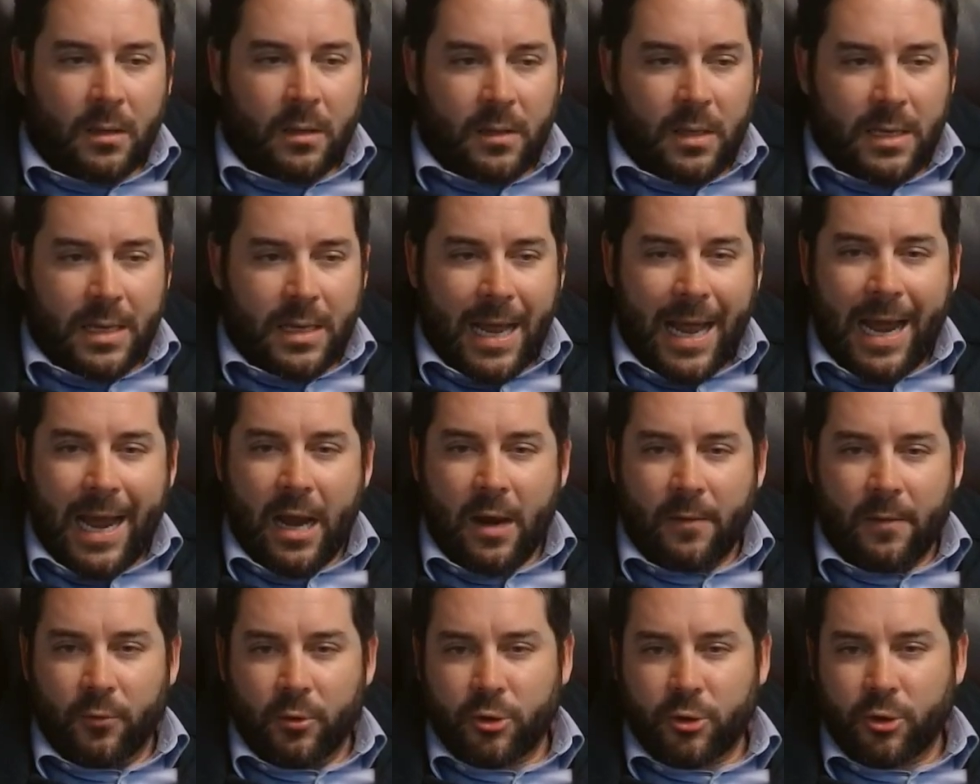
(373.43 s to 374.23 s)
The
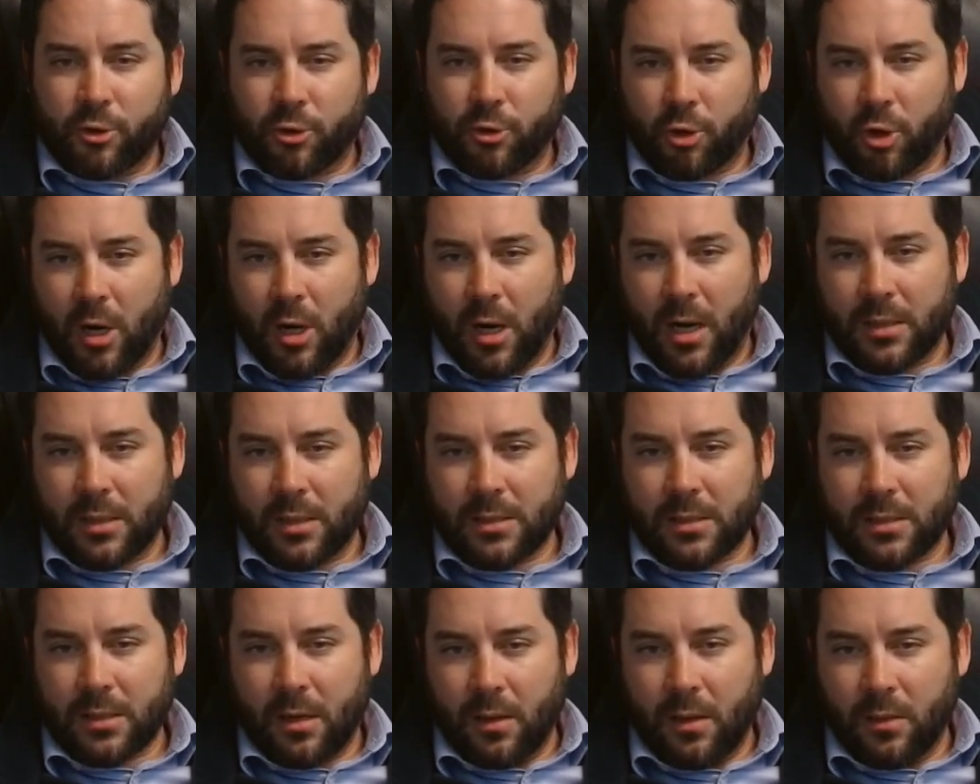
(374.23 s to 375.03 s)
average
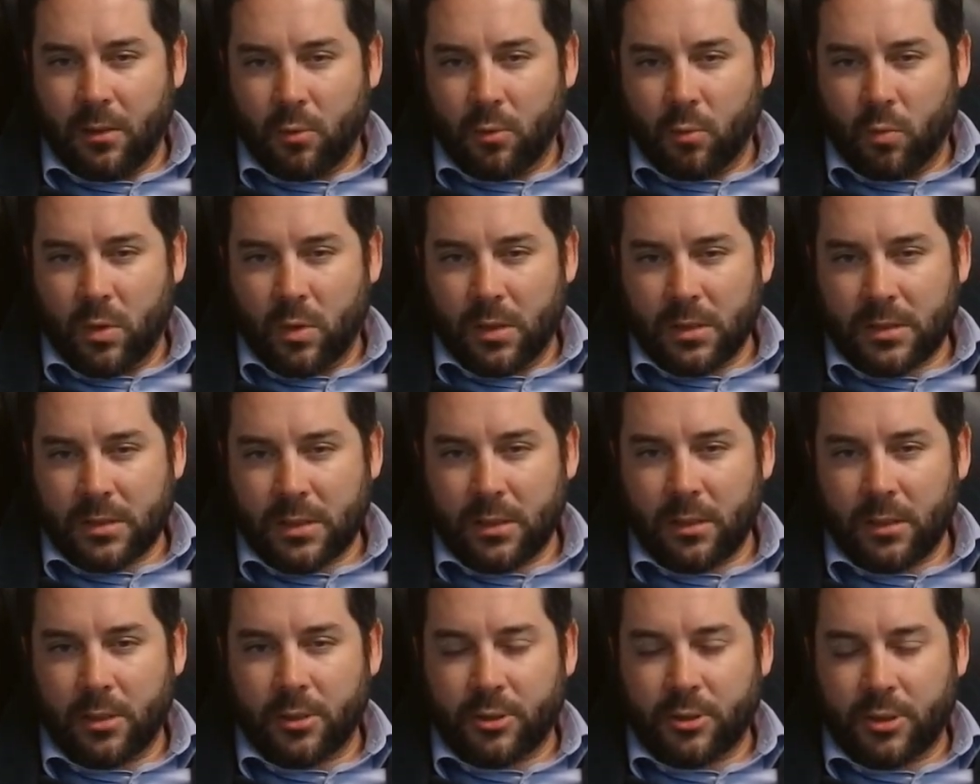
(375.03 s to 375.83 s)
trucks on the
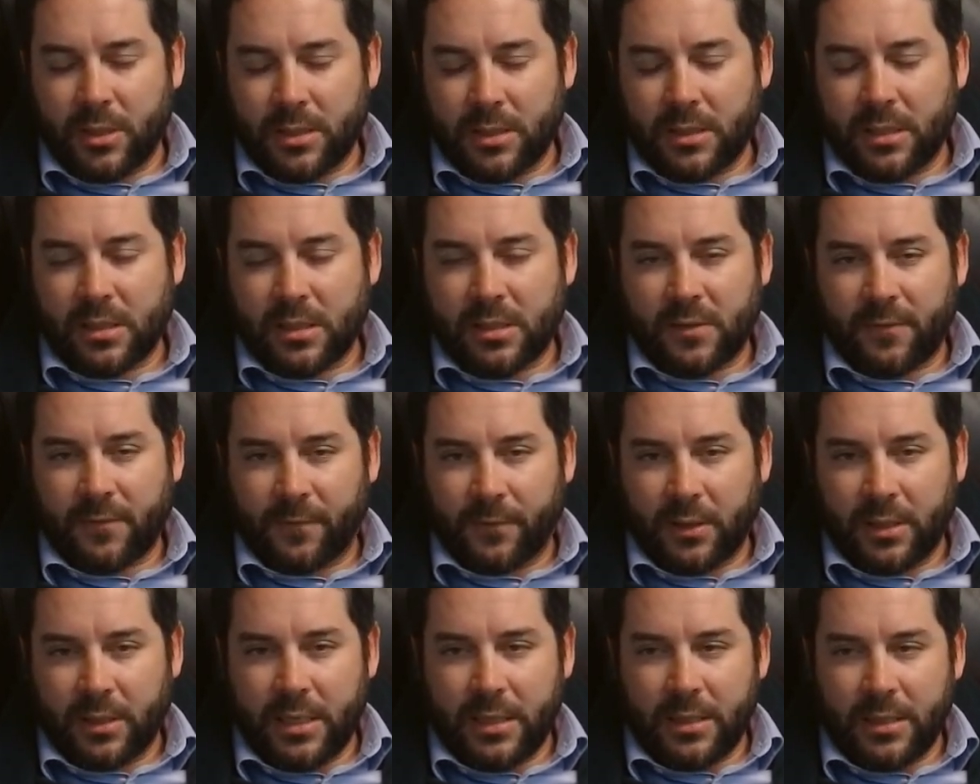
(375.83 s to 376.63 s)
Wilson Logistics
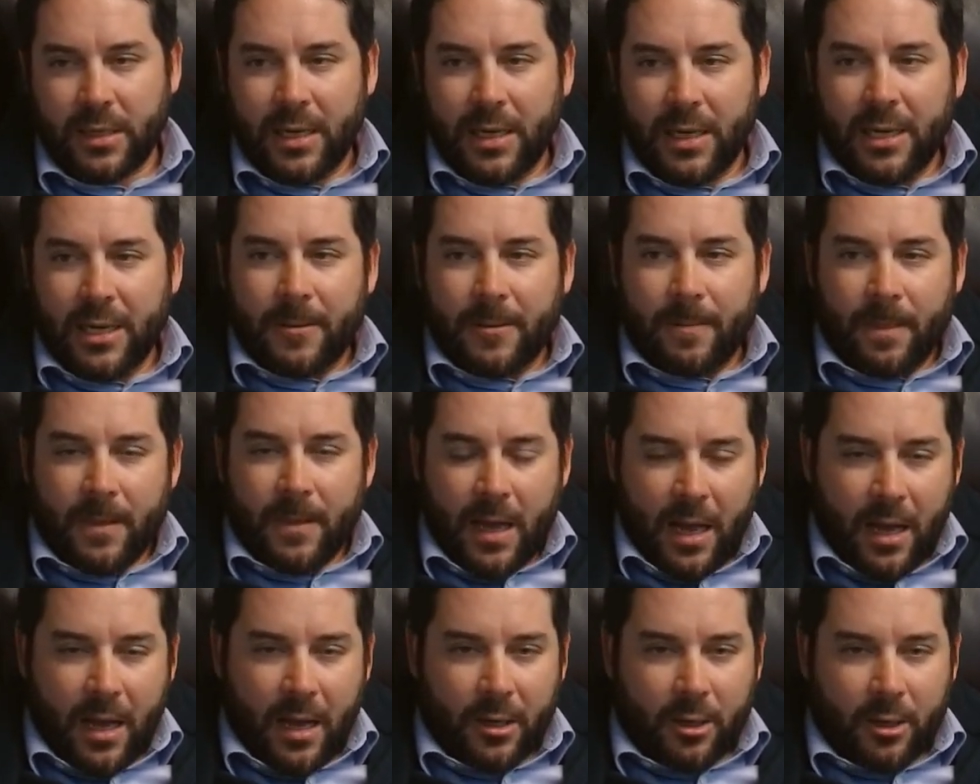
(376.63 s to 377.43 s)
fleet
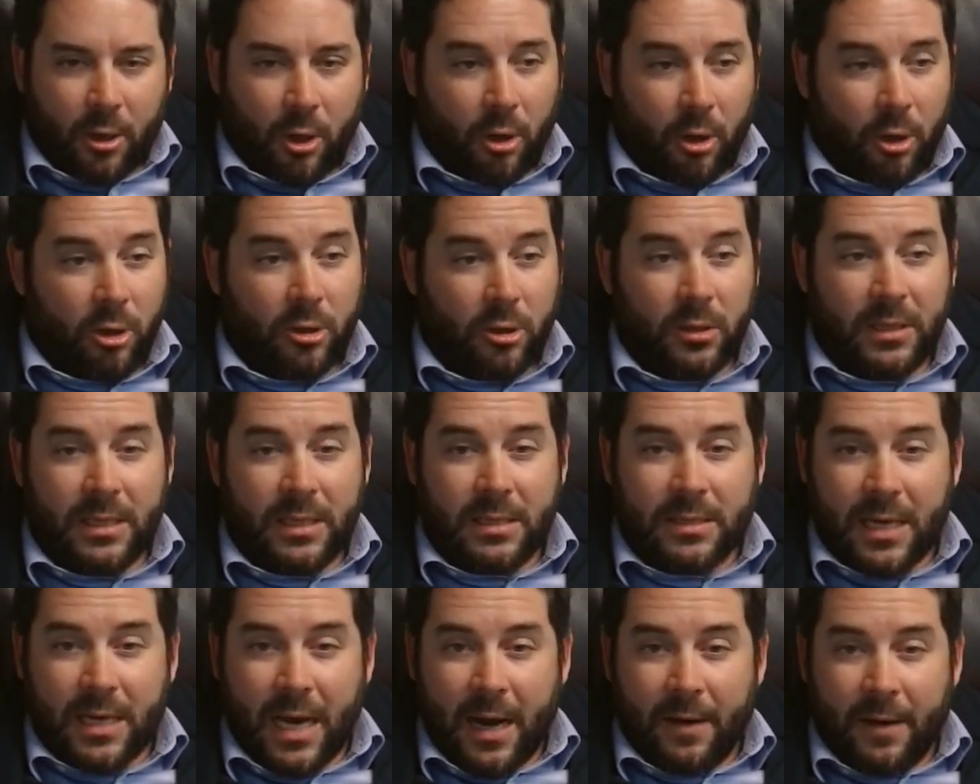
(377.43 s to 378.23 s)

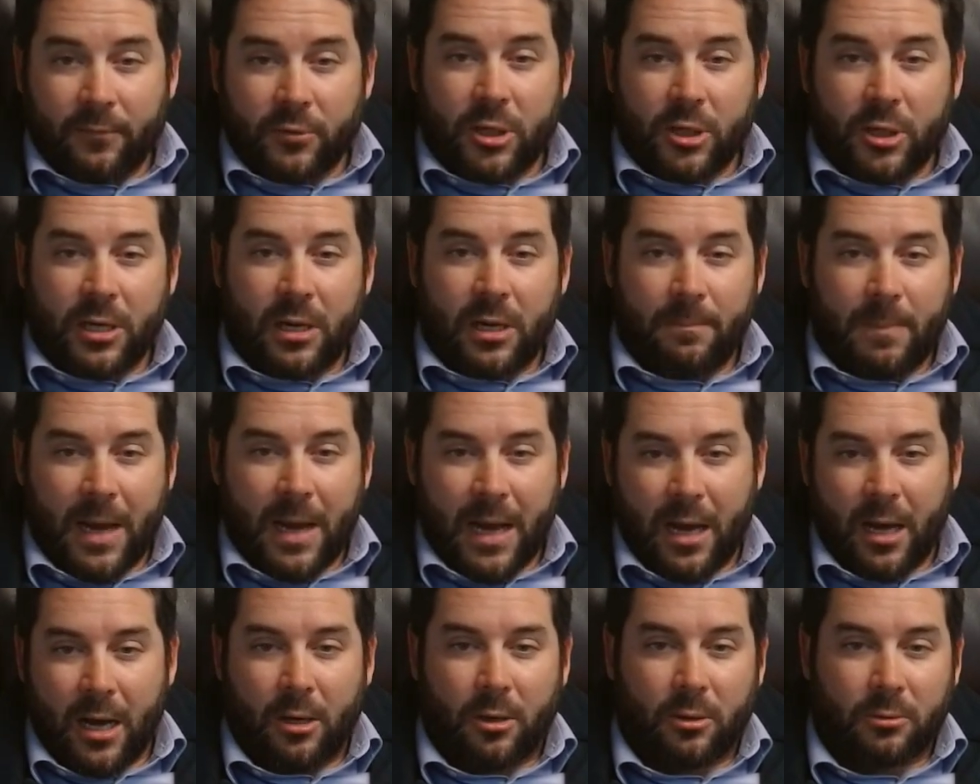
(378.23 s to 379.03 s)
currently is averaging
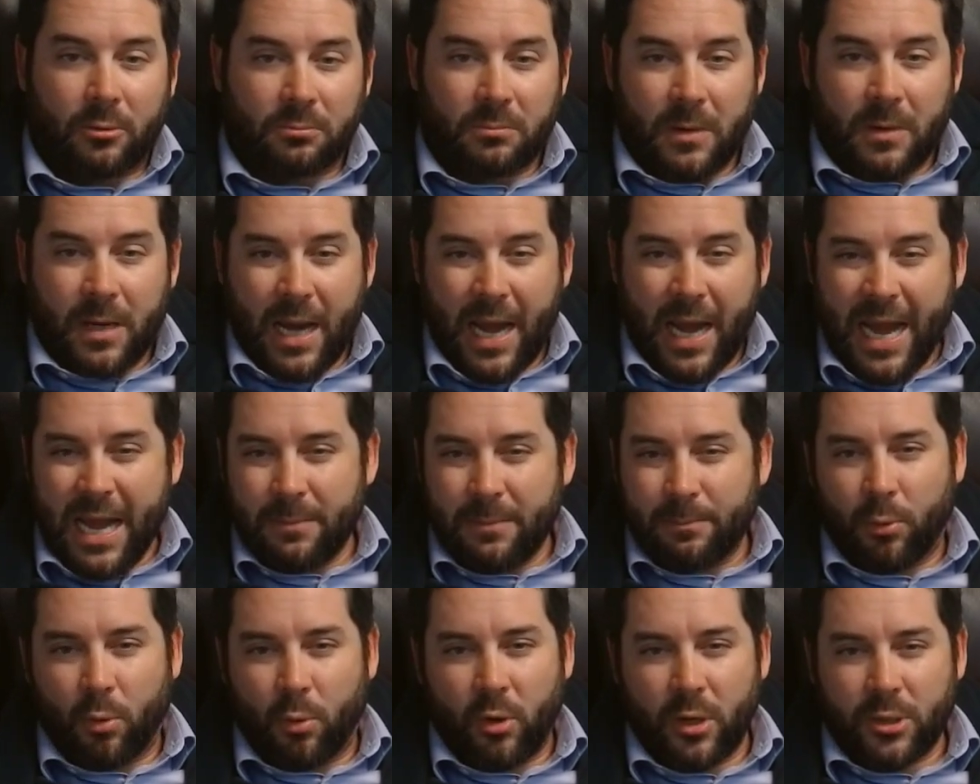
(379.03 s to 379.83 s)
about
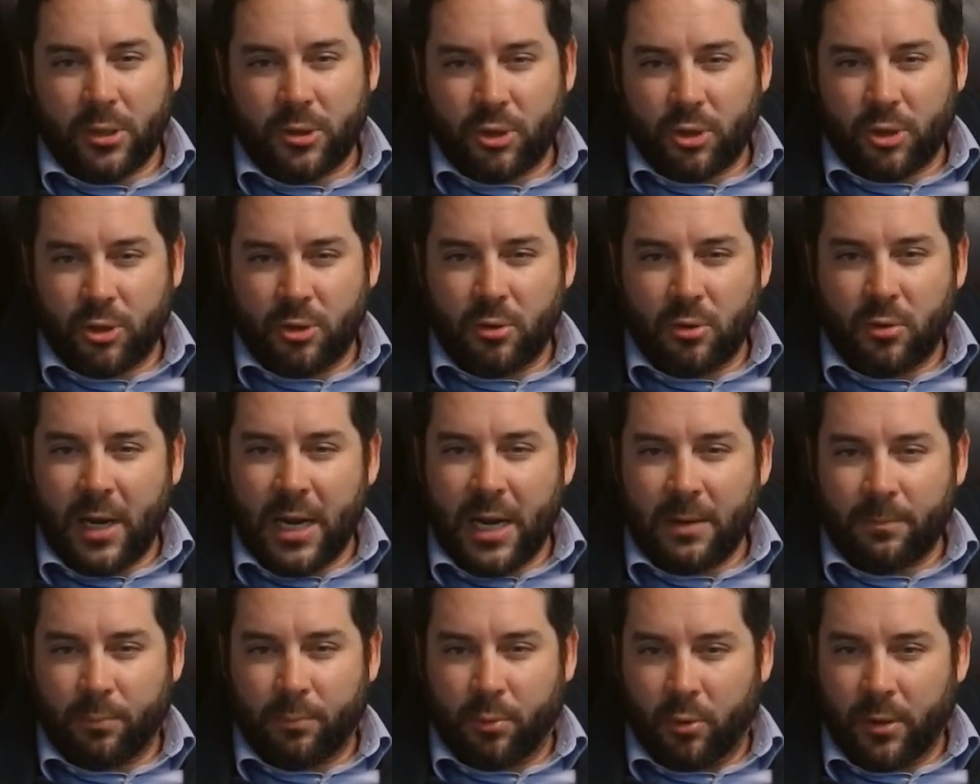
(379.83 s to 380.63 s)

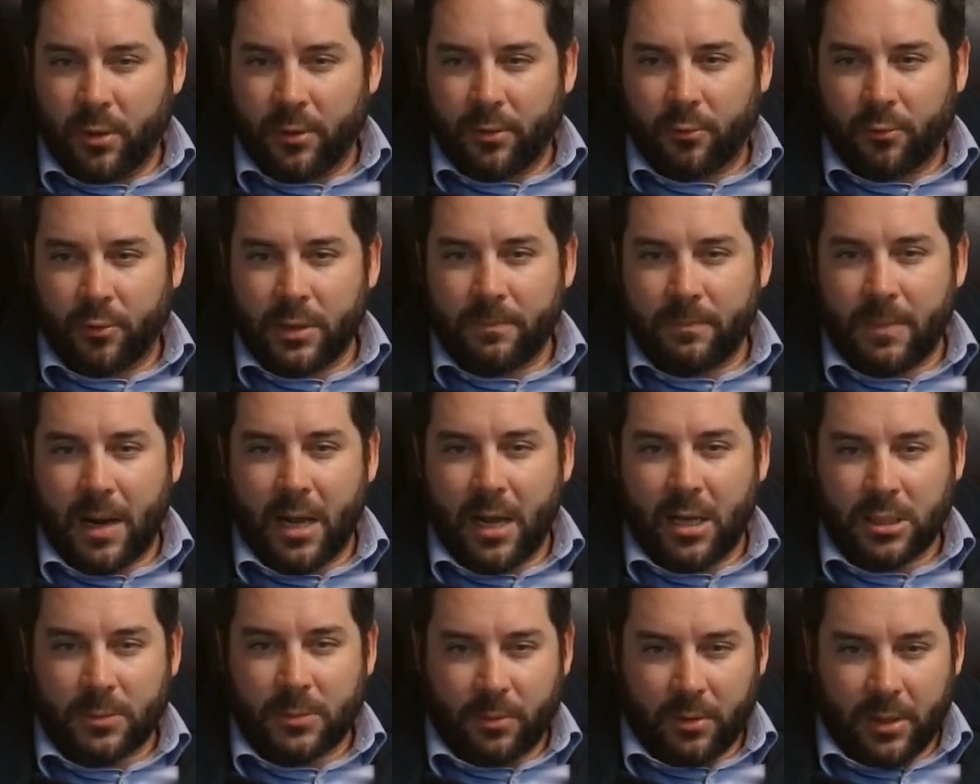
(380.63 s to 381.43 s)
8.2, 8.3
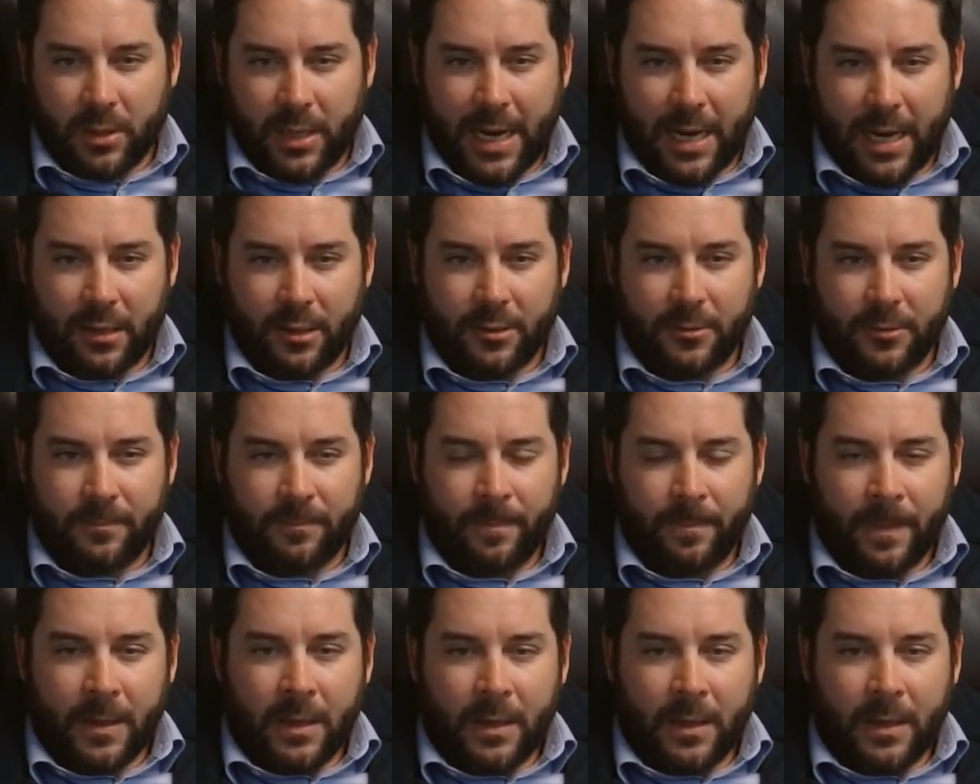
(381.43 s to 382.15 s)
miles per gallon.